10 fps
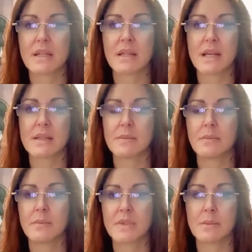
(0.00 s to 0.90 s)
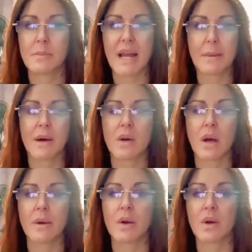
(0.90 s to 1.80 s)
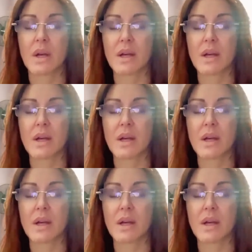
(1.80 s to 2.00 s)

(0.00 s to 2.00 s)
that there's some blackmail going on,